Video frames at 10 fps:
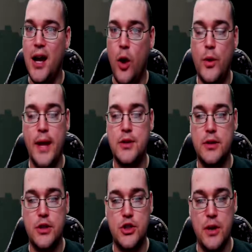Okay, so
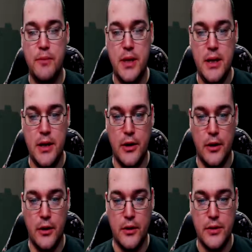let's jump in
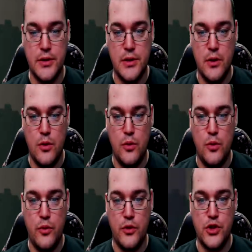here. So
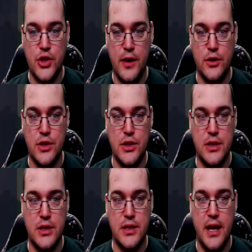there's challenges in
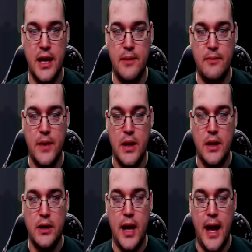this game,
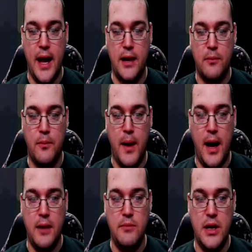and
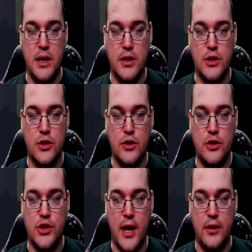upon meeting certain
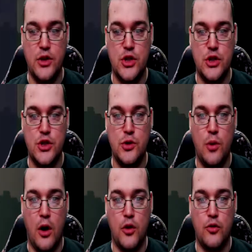challenges,
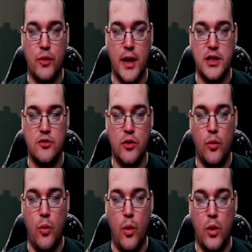are granted
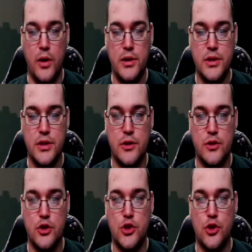rewards. There's
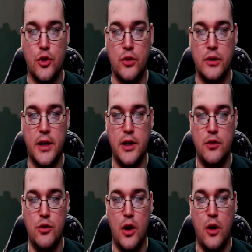a journal letting
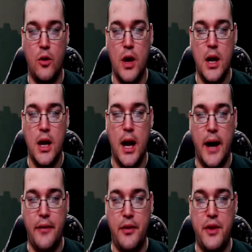you know
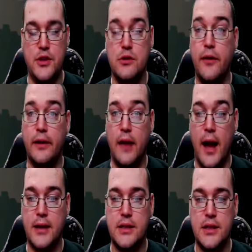the things you've
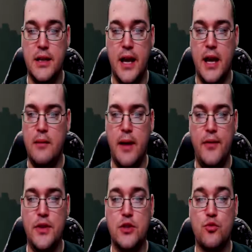unlocked in the game, and
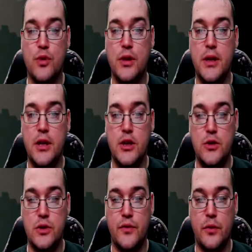this is really
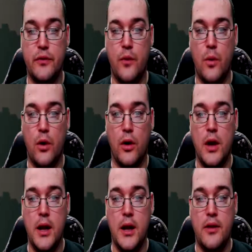useful for
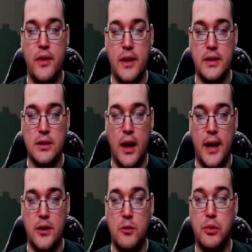things
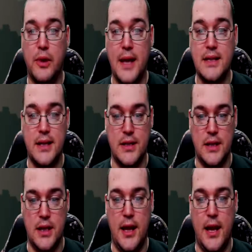like the blessings
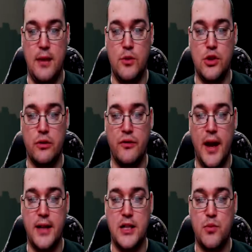in the game, which you'll
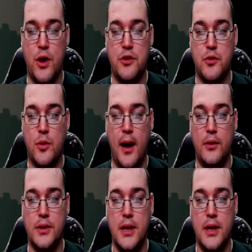find spread throughout